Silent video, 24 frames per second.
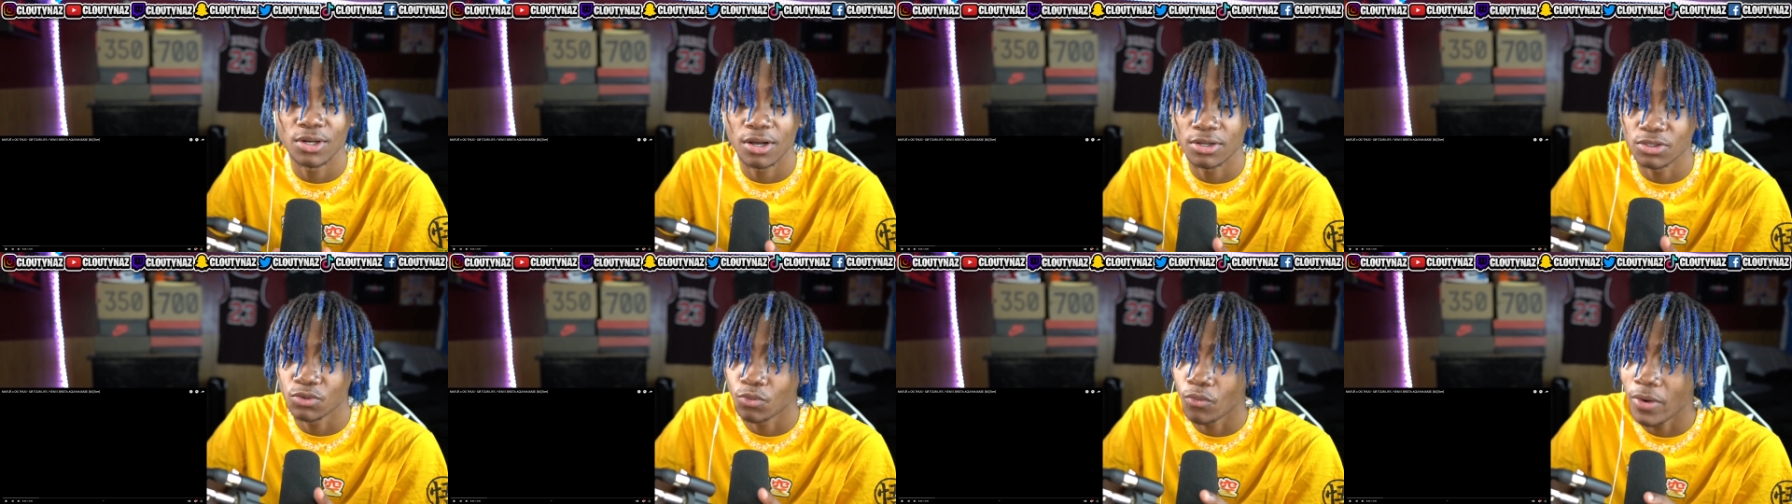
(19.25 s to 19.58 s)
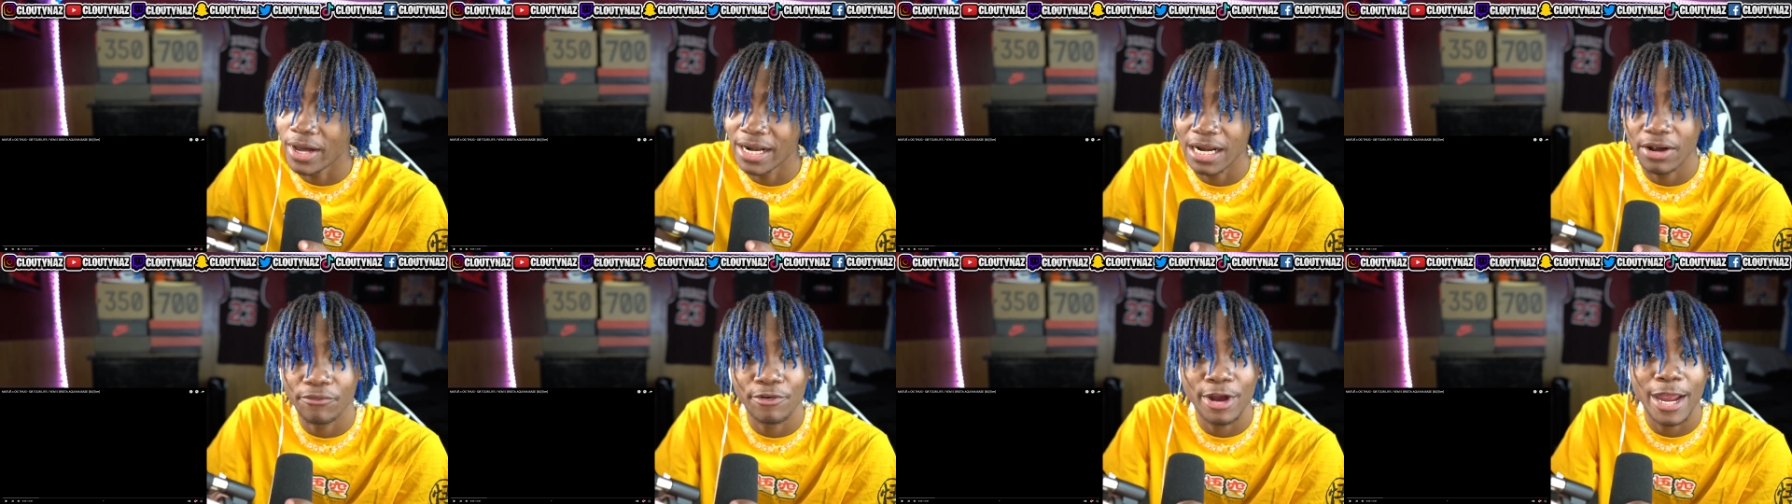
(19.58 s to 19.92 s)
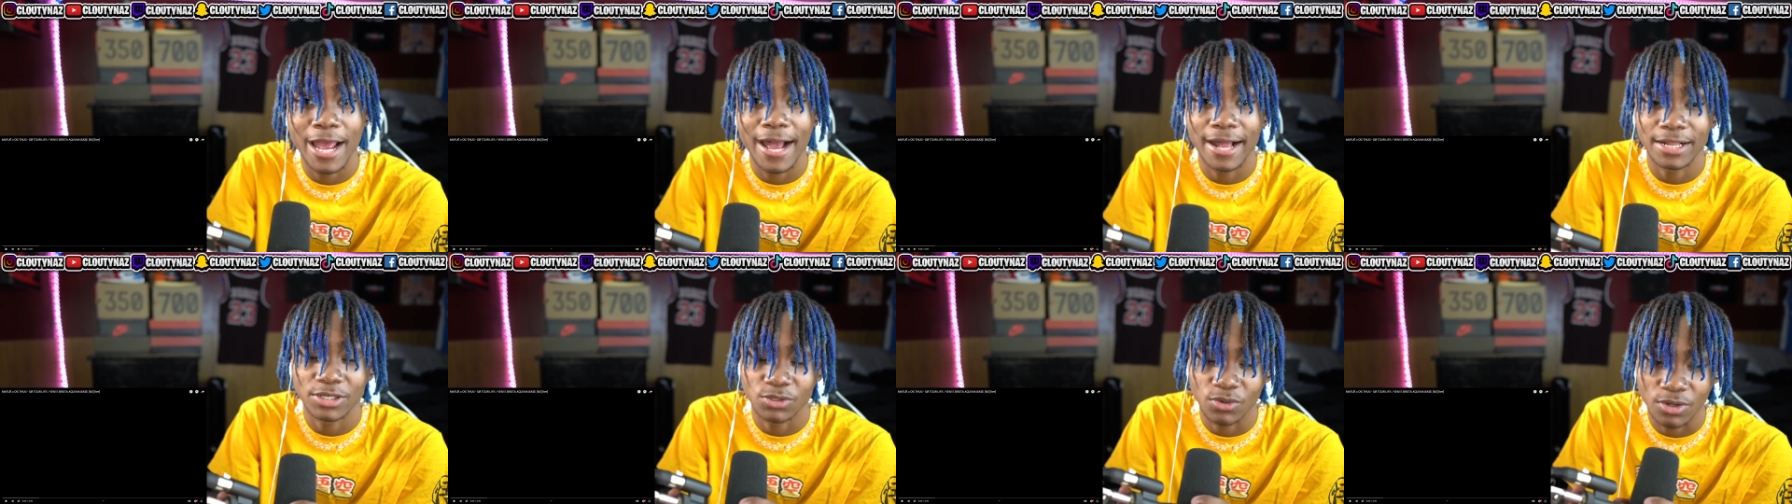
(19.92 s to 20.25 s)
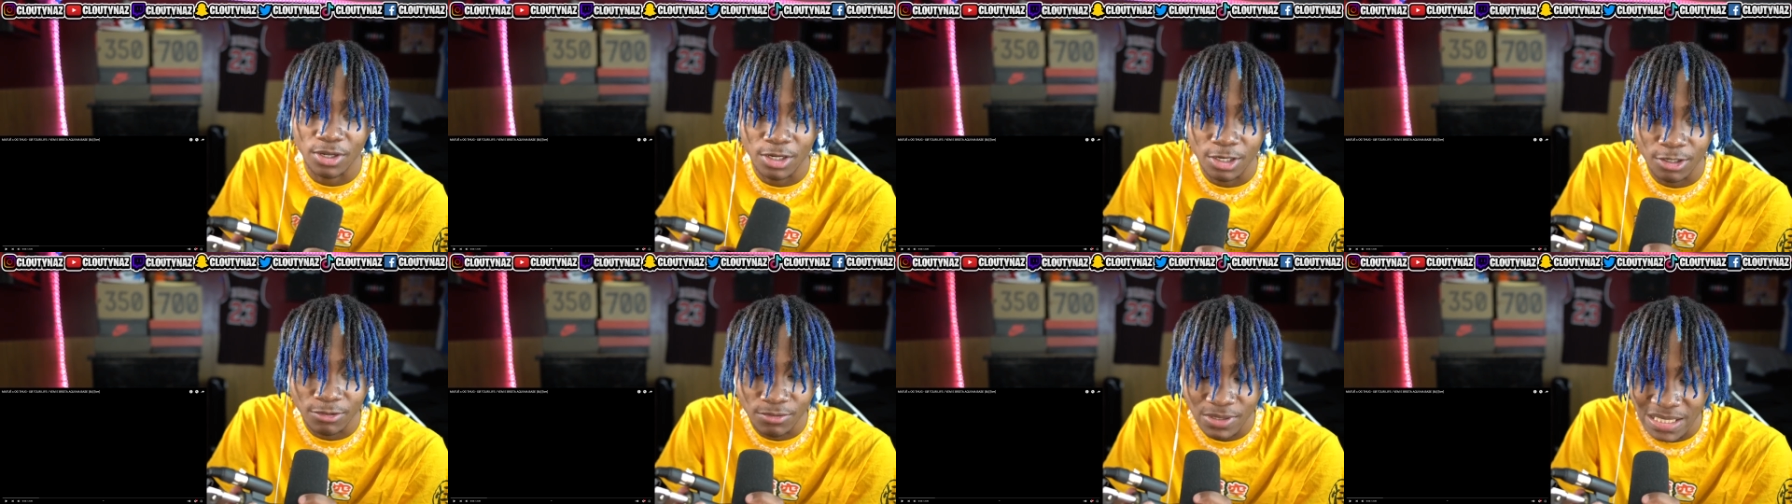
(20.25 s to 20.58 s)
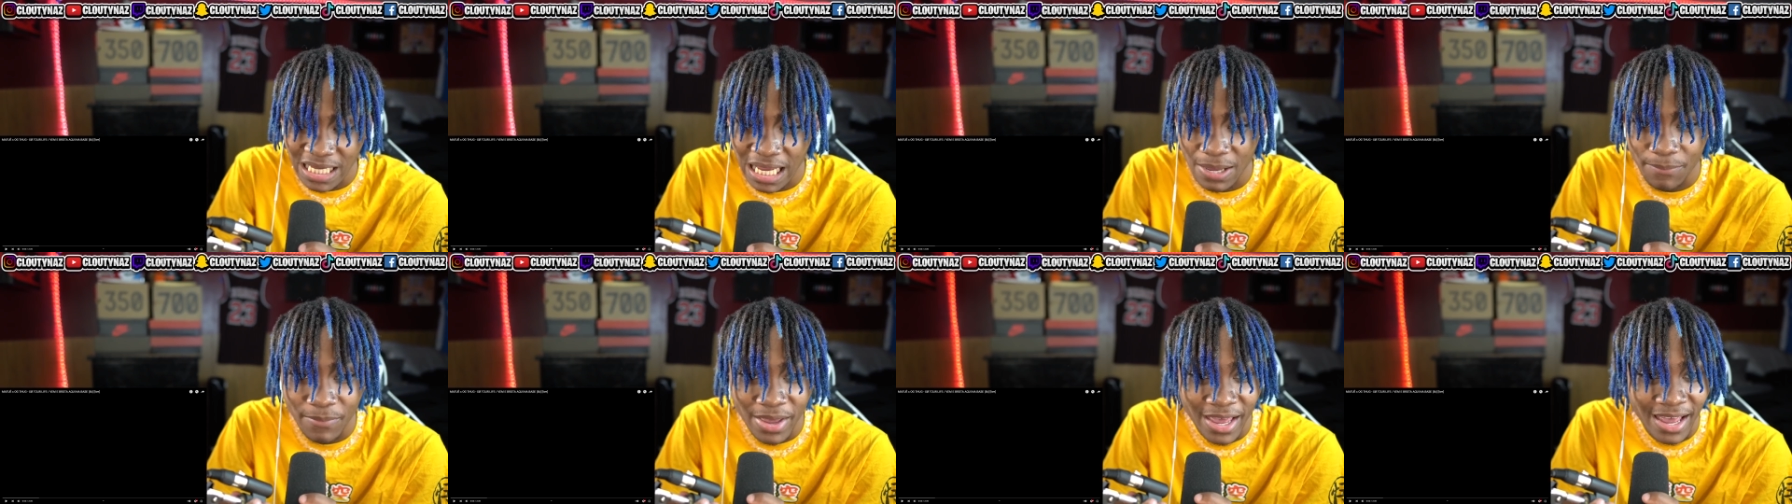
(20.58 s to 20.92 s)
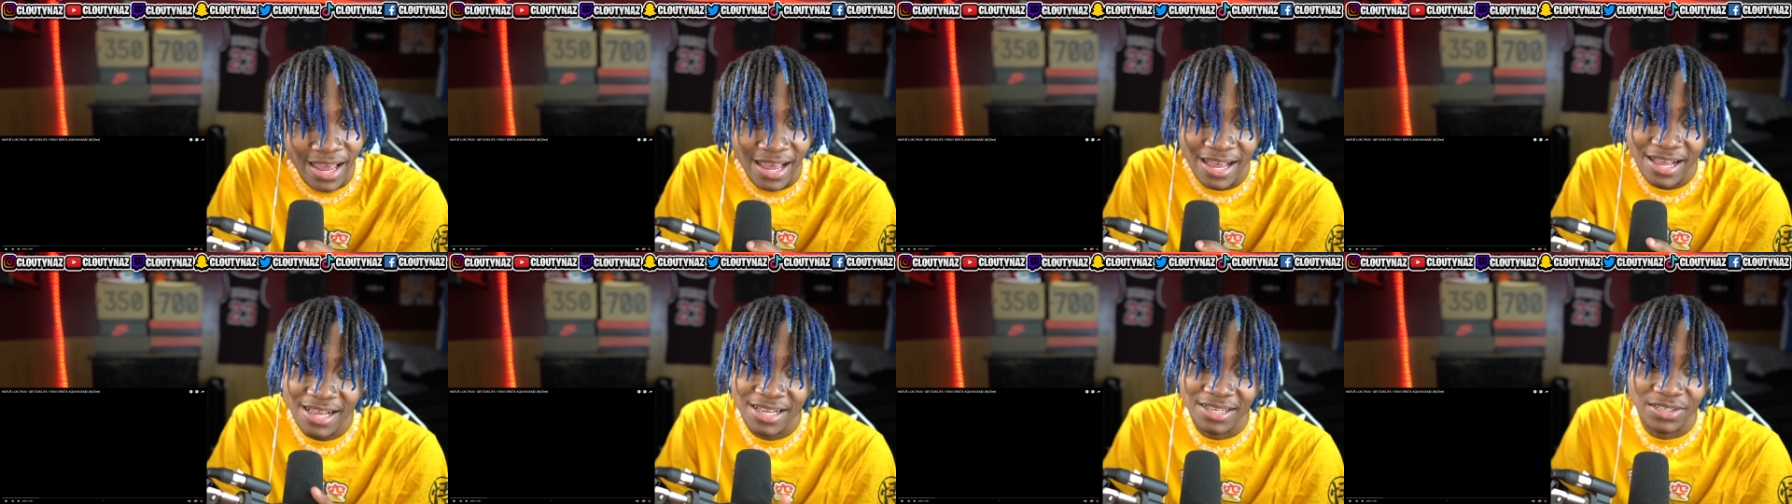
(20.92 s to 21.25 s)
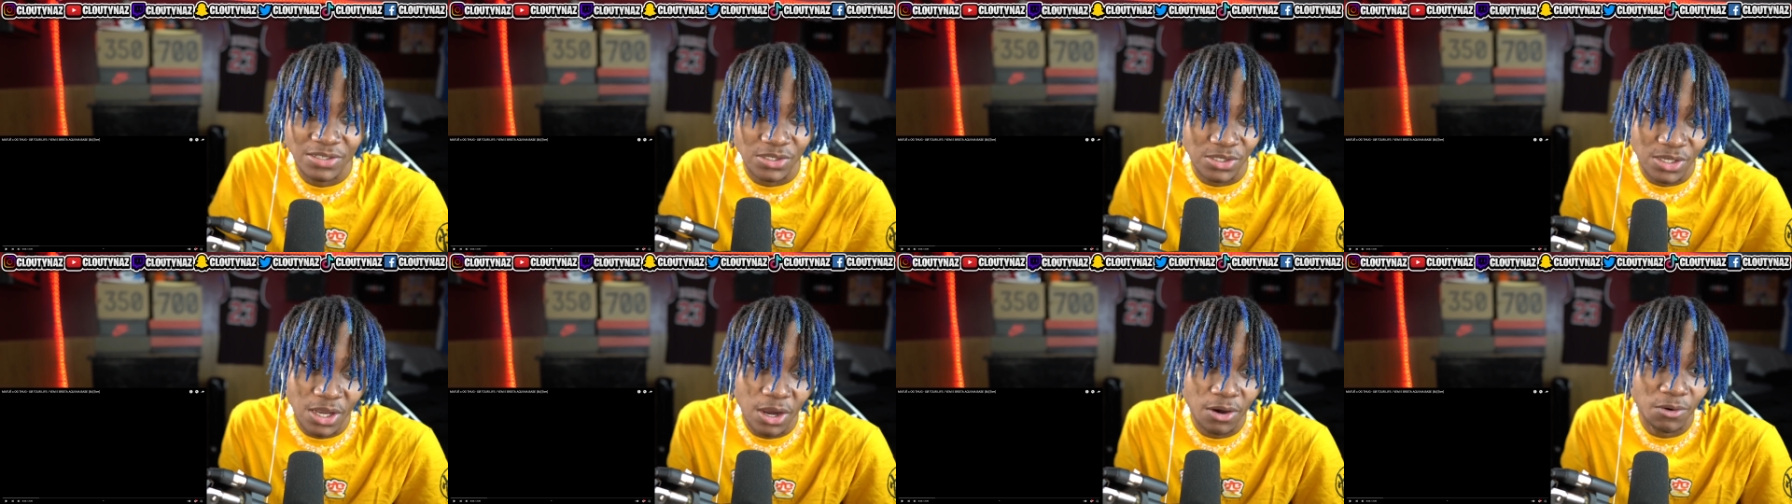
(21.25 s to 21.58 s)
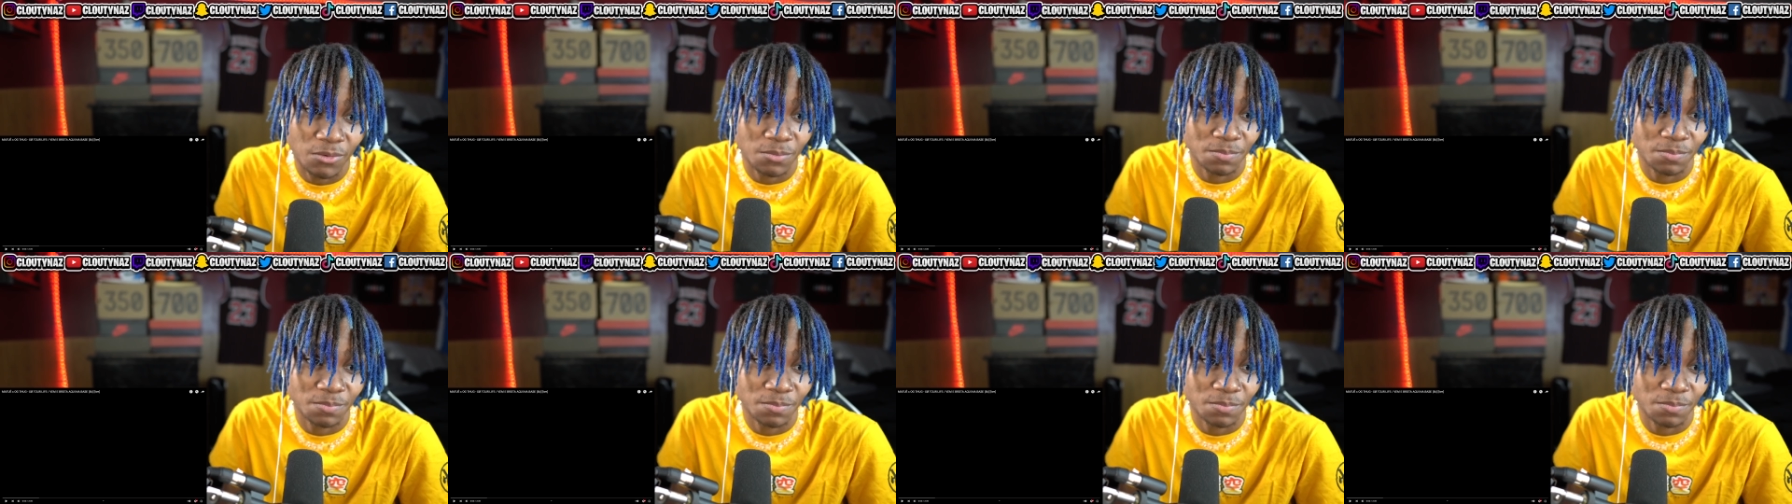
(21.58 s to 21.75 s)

So why not react to it? You know what I'm saying, man? So yo,